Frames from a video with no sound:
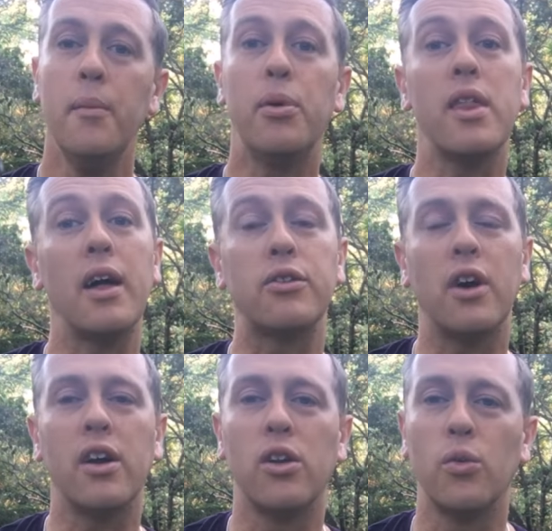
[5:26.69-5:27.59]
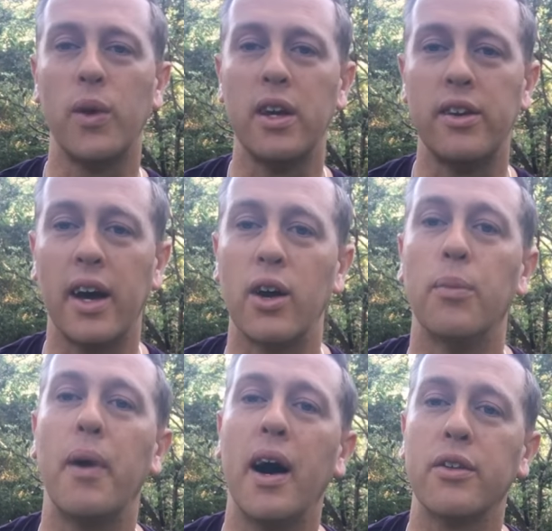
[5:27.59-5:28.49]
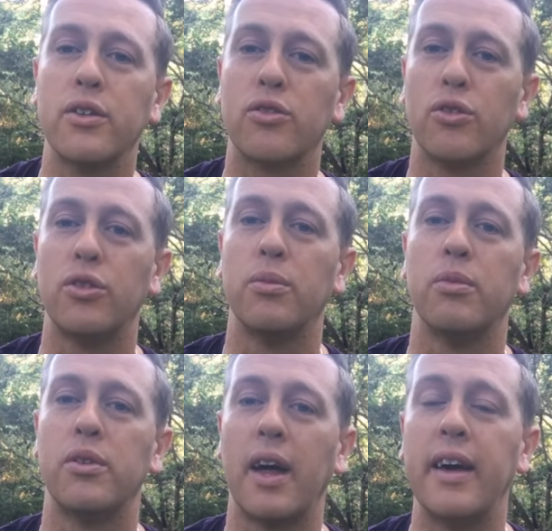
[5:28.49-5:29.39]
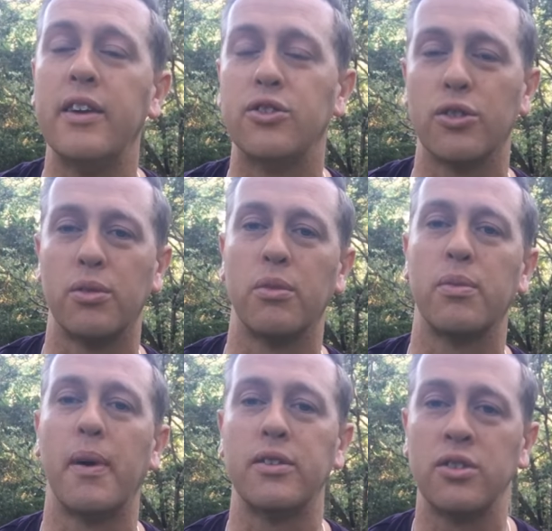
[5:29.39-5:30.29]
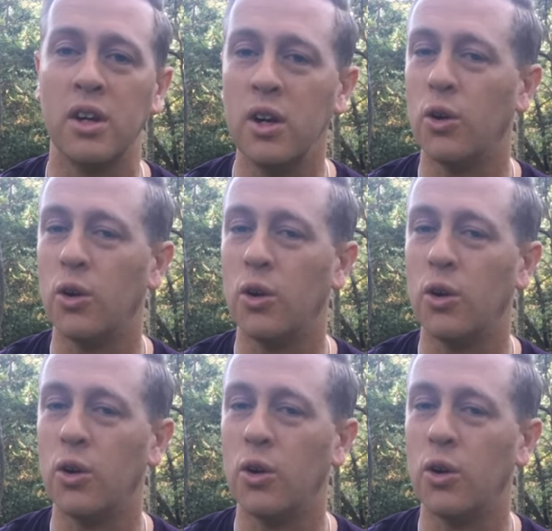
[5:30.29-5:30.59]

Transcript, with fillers: Put it outside on a windy day or pass it through some sage or some smudge